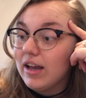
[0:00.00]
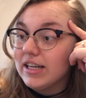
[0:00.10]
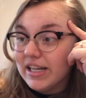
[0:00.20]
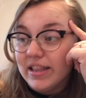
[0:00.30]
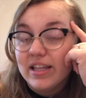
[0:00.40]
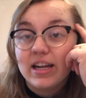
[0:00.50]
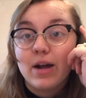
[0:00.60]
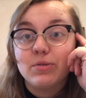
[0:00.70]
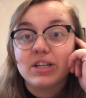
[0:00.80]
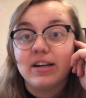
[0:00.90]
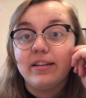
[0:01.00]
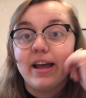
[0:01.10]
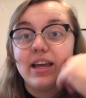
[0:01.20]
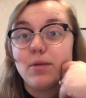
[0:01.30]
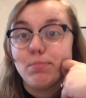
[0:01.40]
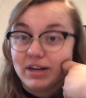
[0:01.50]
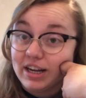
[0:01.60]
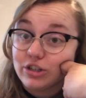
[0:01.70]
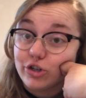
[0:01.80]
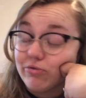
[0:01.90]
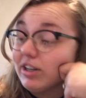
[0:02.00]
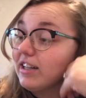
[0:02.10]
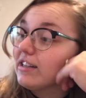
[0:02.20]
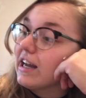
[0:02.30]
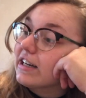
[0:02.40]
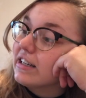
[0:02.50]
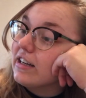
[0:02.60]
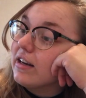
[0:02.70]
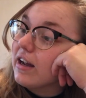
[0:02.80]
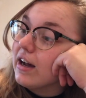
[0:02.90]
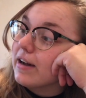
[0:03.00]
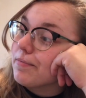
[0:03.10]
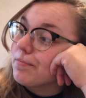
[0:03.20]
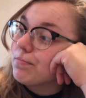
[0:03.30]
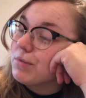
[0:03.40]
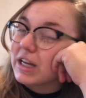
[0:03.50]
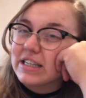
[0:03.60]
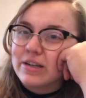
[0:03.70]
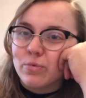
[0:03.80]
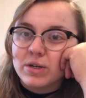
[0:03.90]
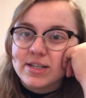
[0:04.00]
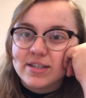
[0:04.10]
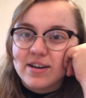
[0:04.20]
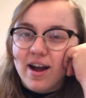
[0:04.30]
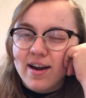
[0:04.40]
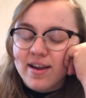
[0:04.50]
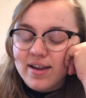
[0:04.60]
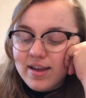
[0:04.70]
didn't think I was gonna like it, but I actually really liked it because it was not